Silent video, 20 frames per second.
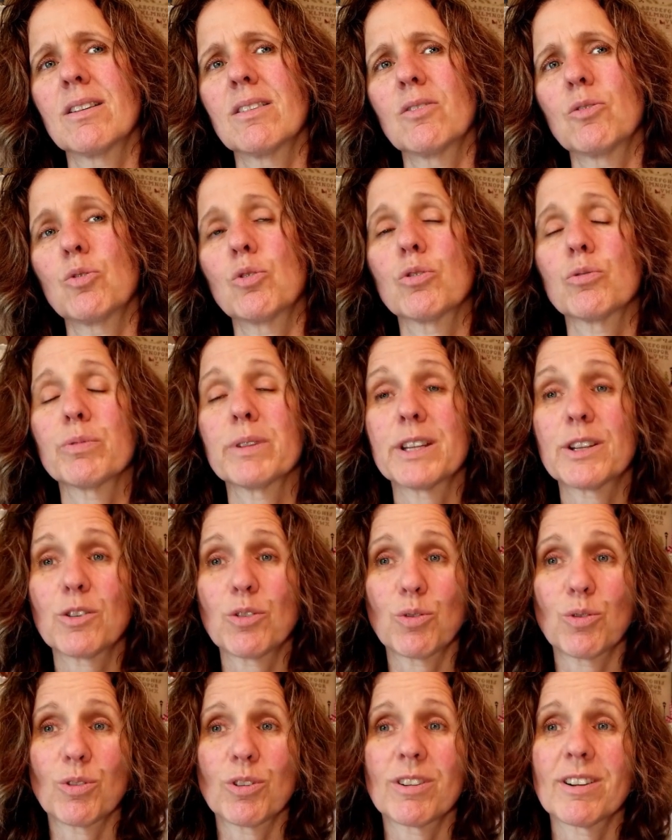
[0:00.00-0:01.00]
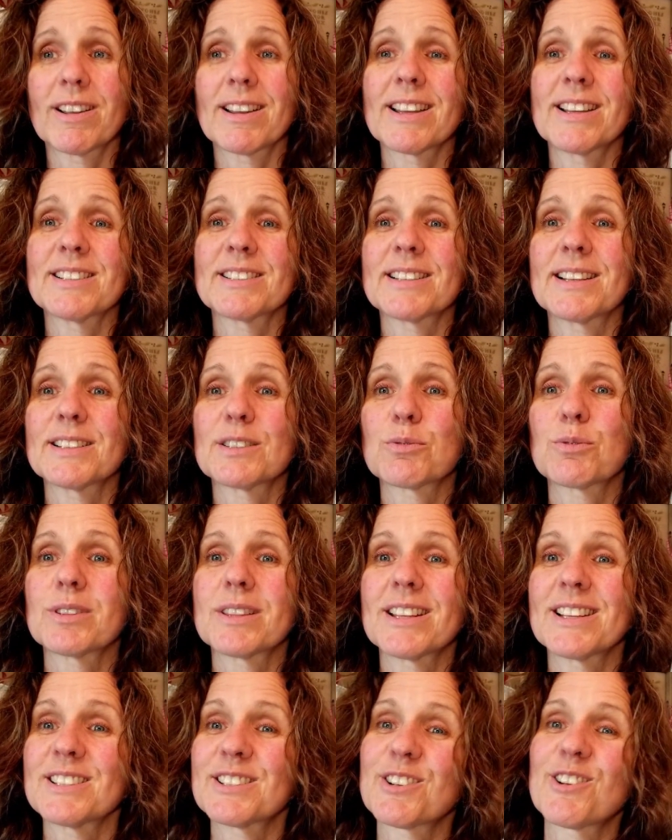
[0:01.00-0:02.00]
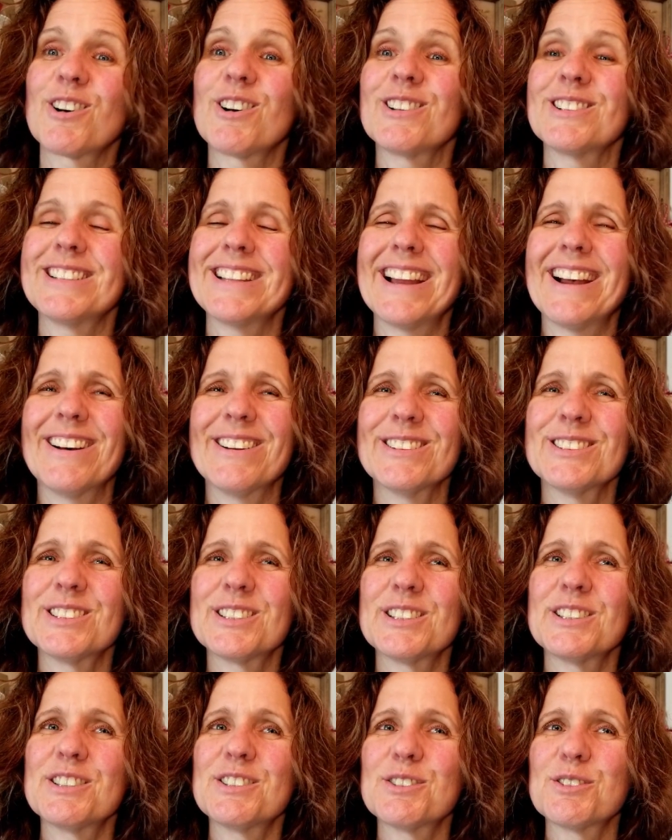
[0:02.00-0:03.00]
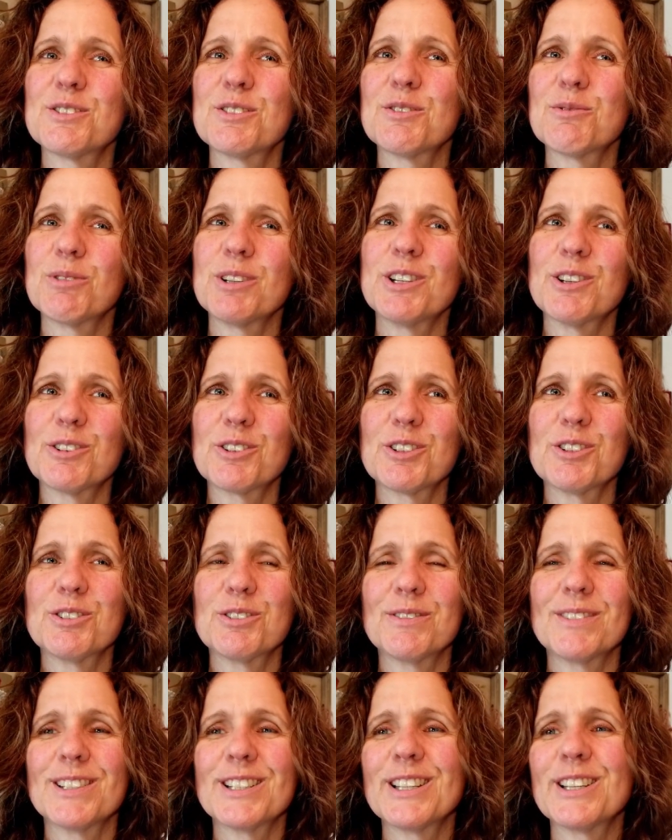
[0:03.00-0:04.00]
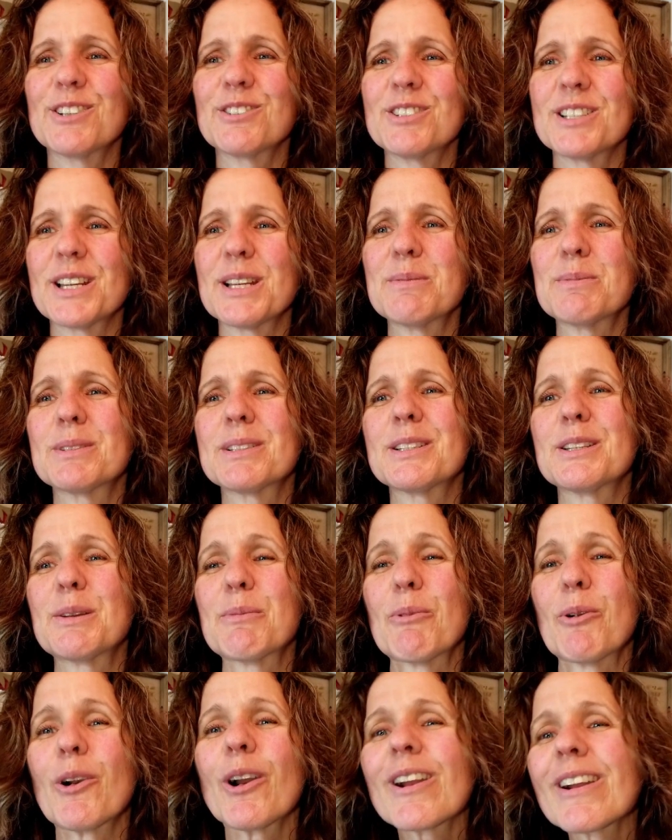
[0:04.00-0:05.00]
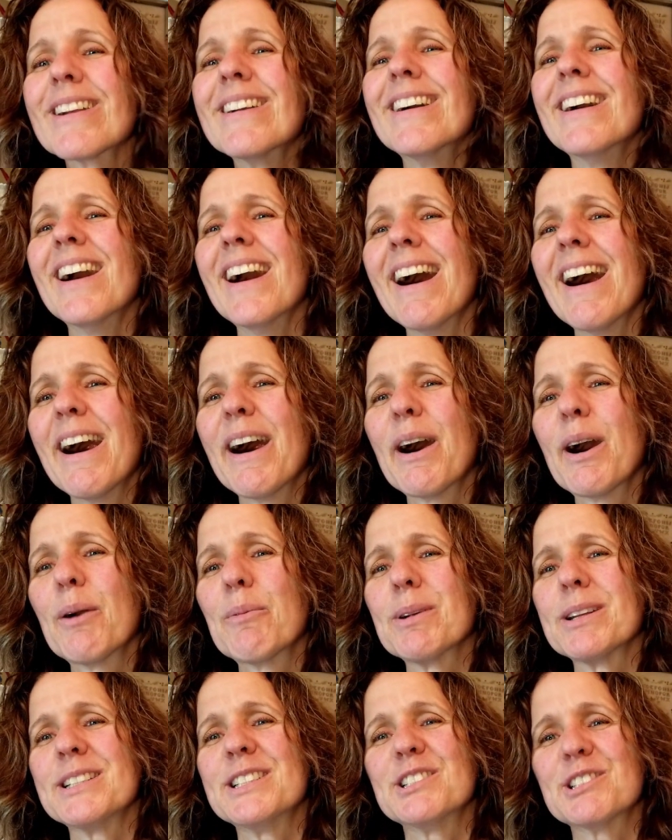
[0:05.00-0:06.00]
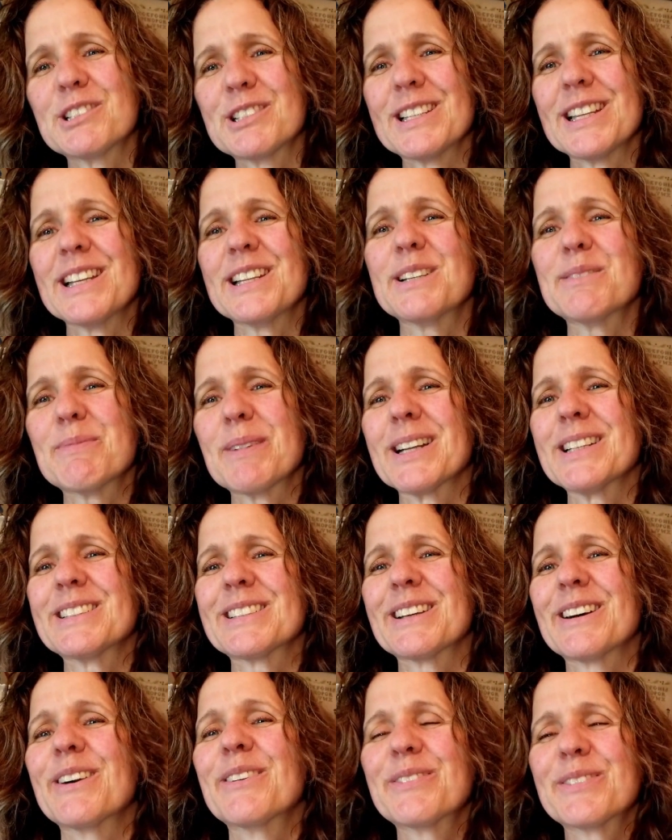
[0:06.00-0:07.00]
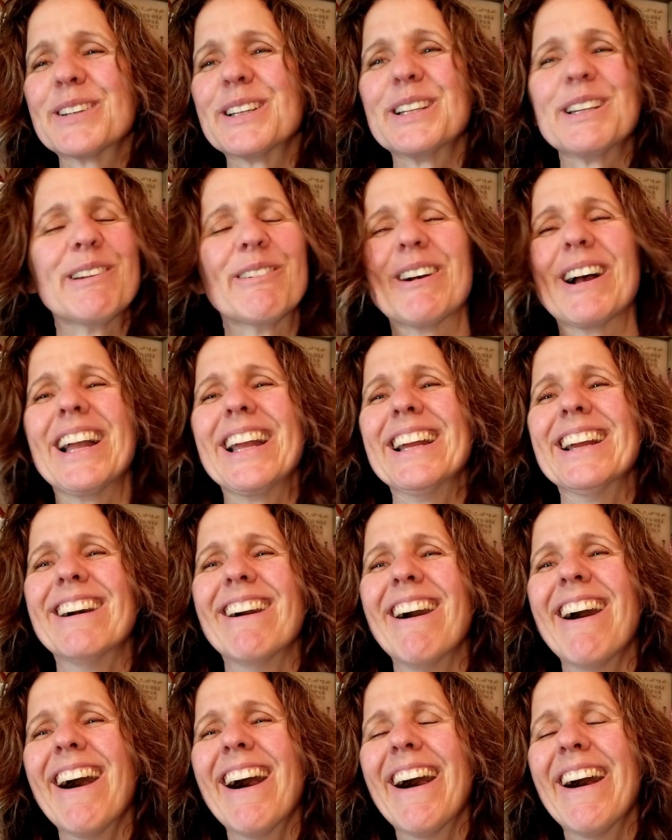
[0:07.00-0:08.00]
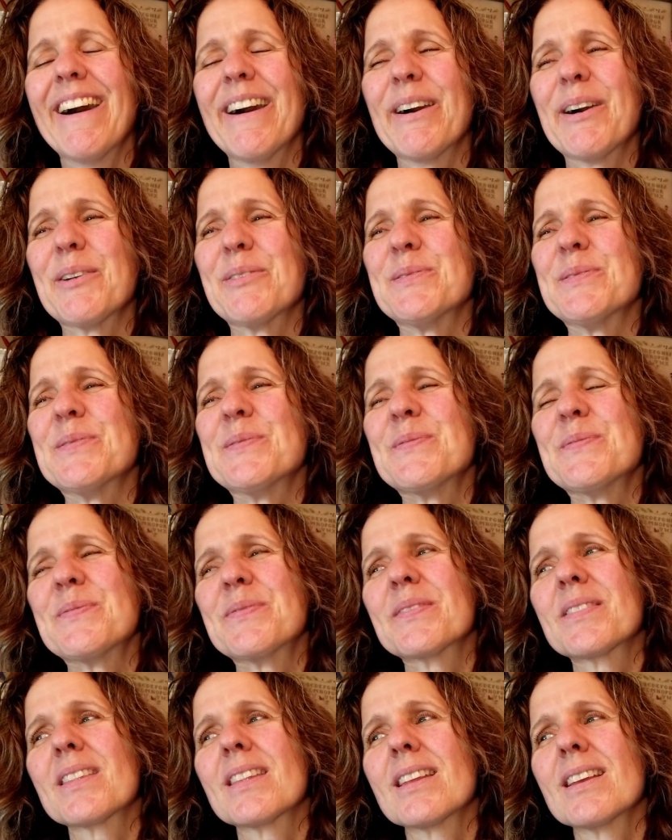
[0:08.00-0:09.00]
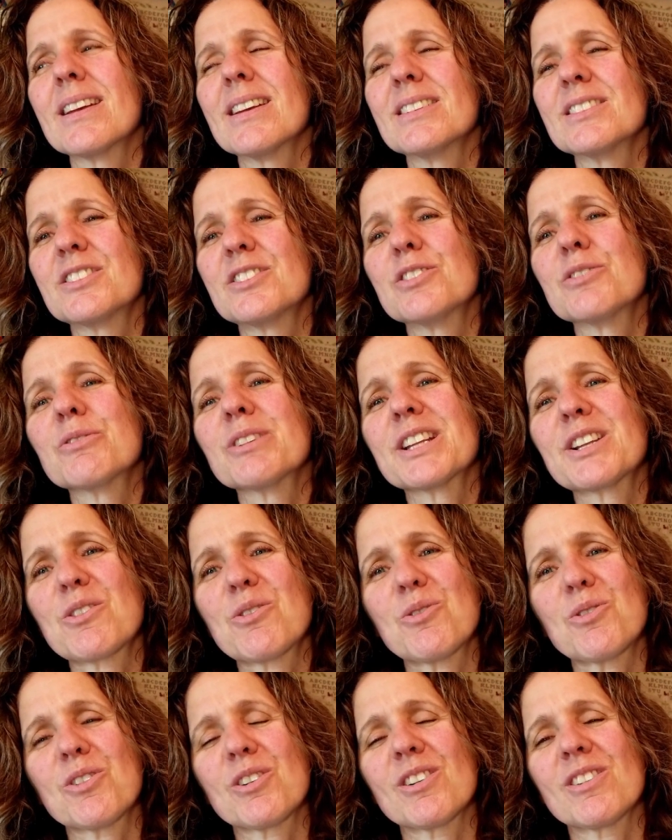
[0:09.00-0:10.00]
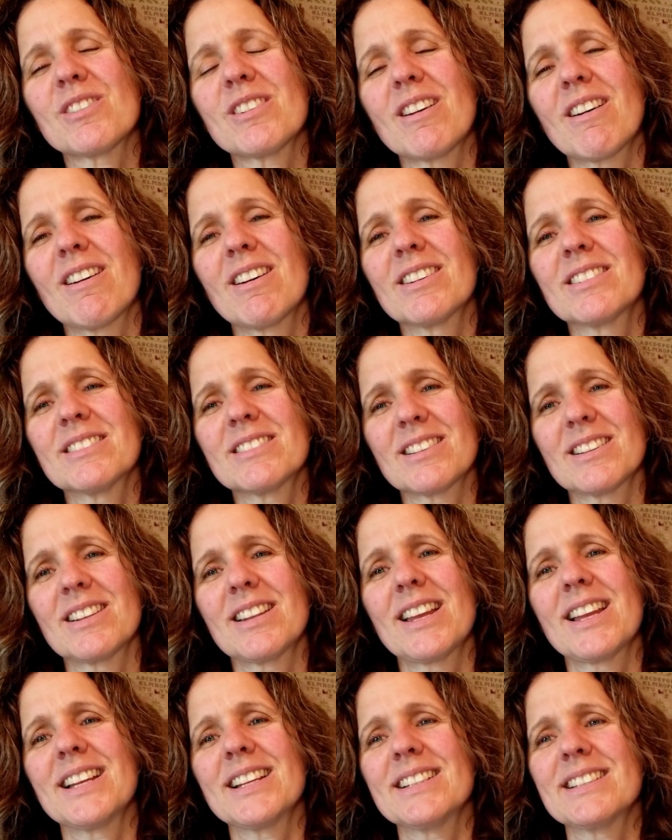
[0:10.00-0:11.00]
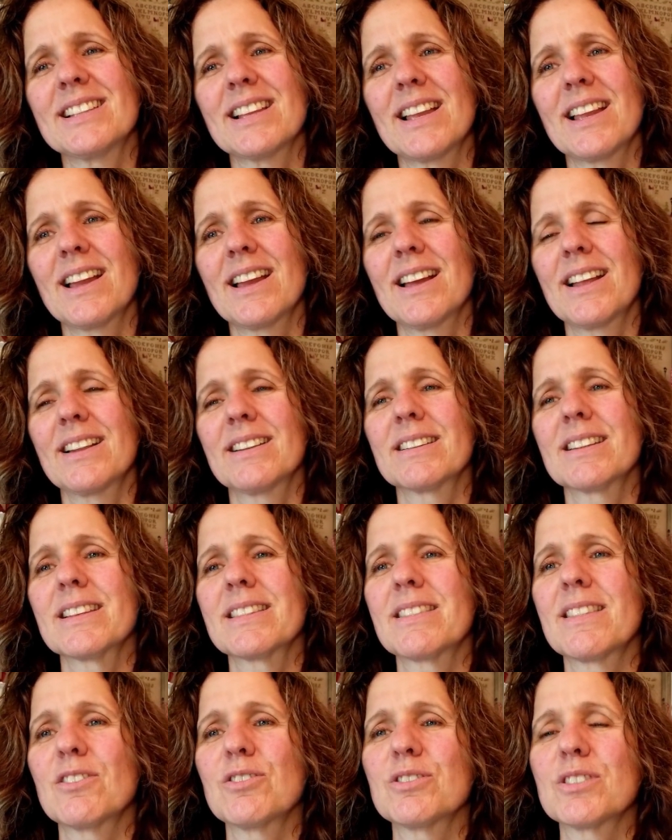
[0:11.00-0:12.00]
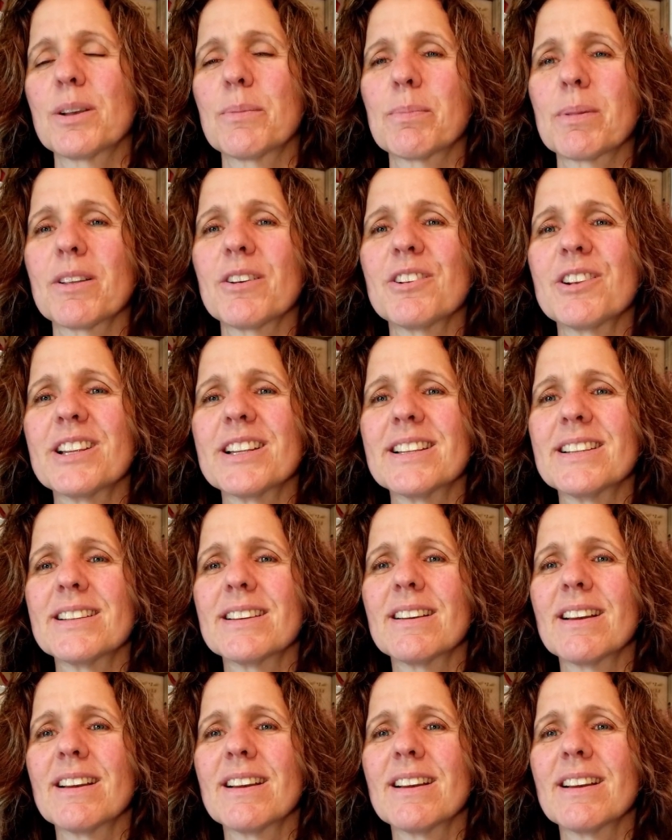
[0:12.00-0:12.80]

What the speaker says: or record, I guess that's what that's called now. We don't use videotapes anymore. I just dated myself. Anyway, to record on Sundays and get those uploaded.